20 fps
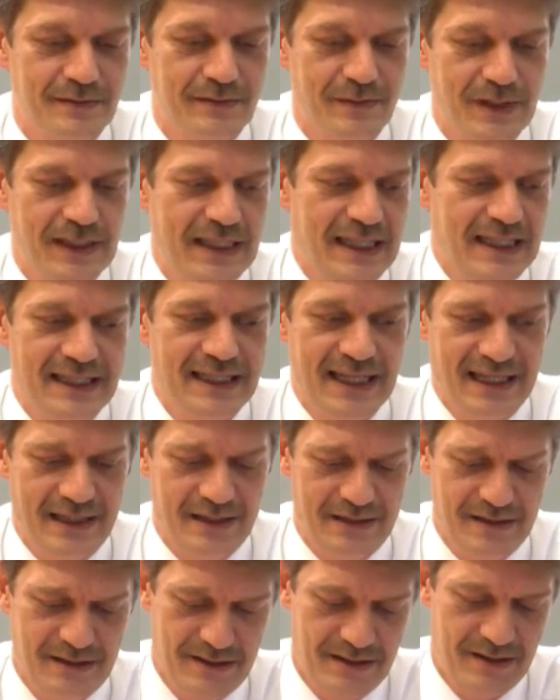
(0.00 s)
Well,
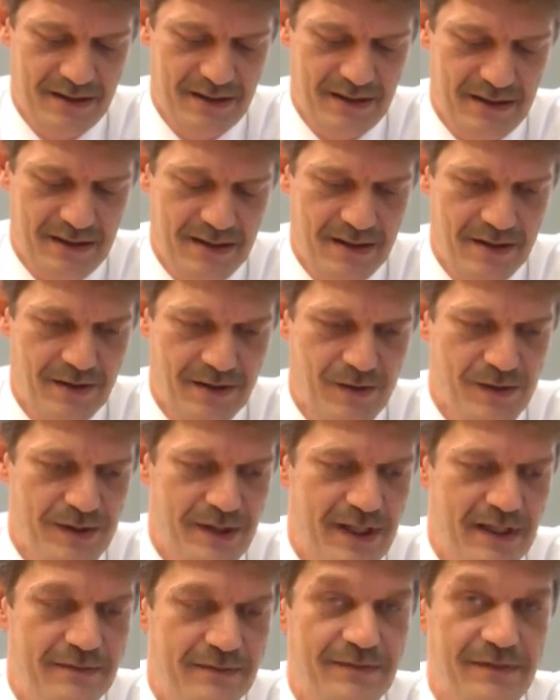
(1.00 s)
again, use
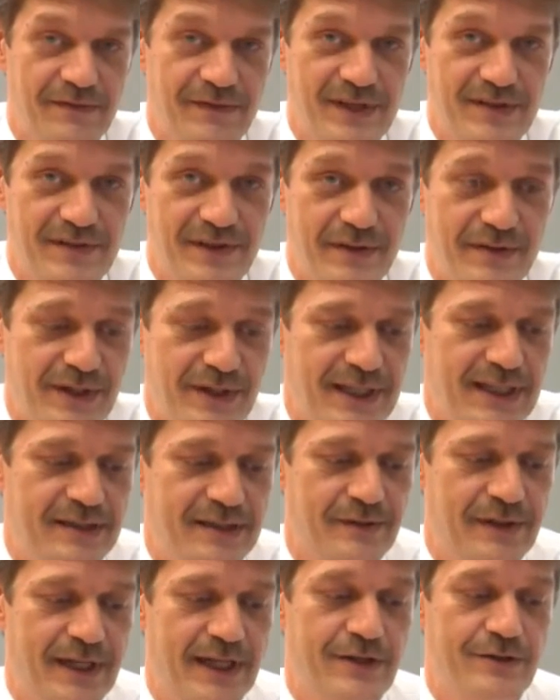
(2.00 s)
the Vis-viva
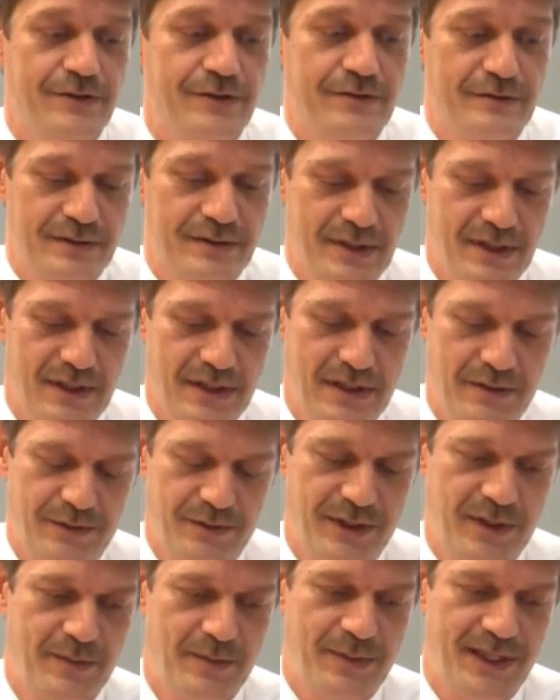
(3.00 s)
equation
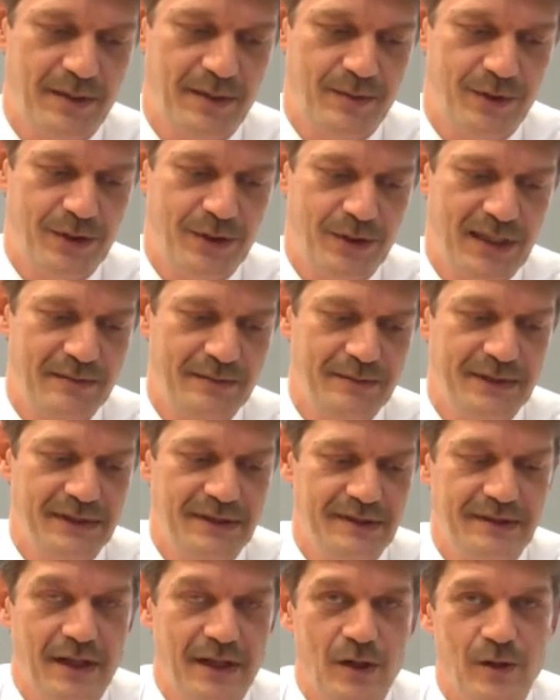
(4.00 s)
for a parabola,
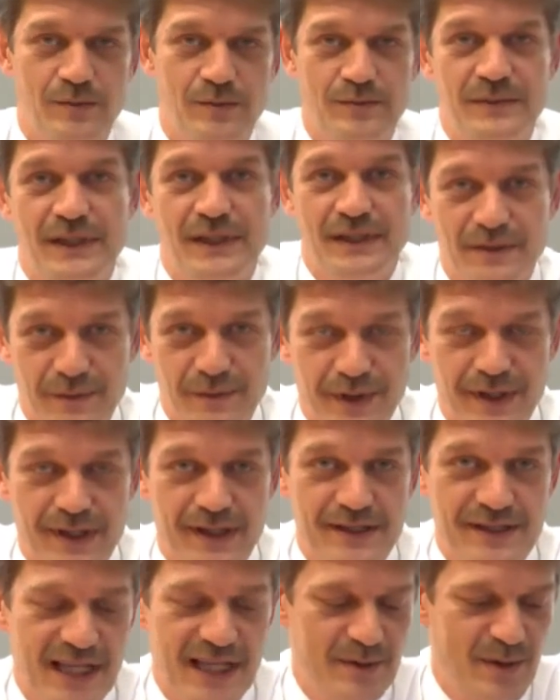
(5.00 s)
now with
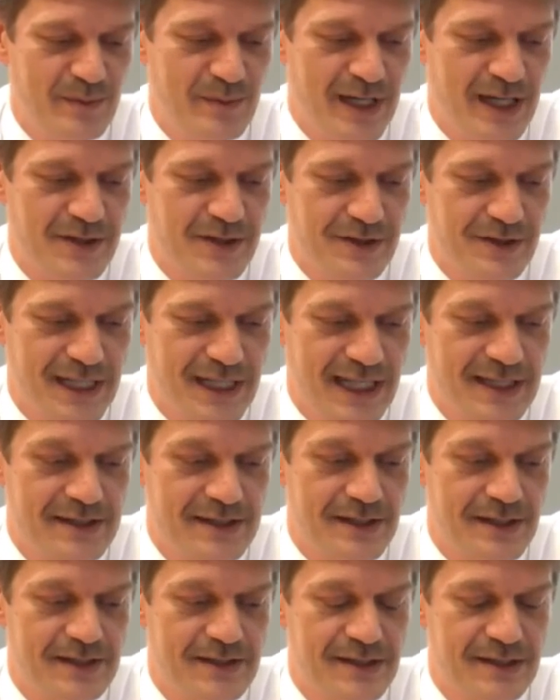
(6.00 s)
the semi-major
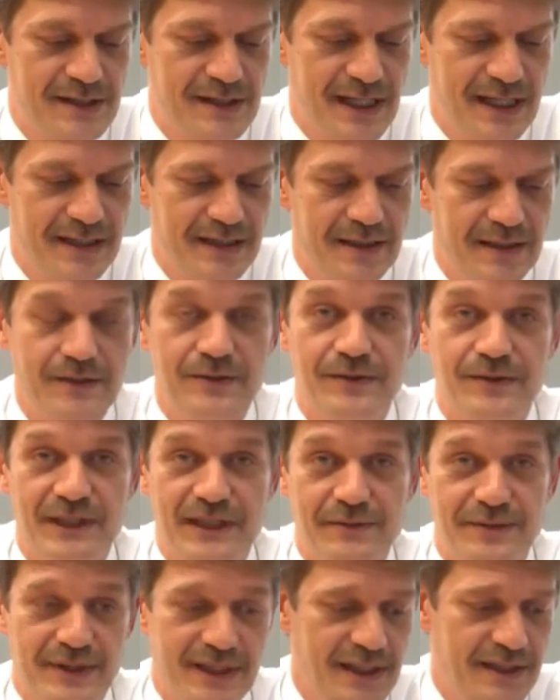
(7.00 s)
axis tending to
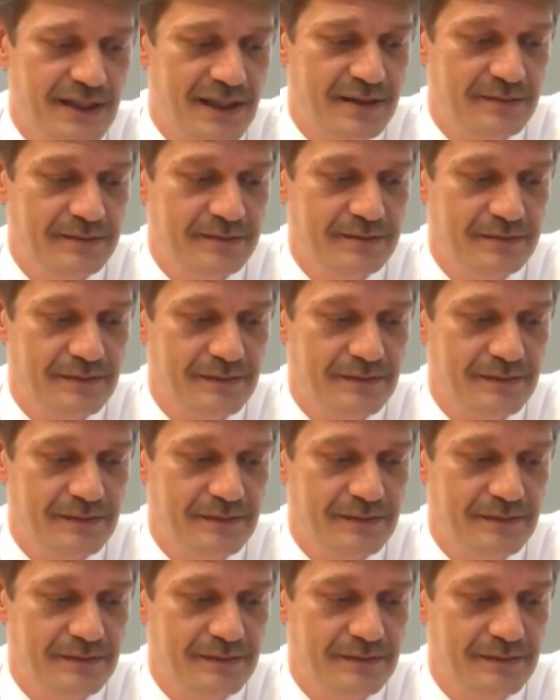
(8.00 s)
infinity,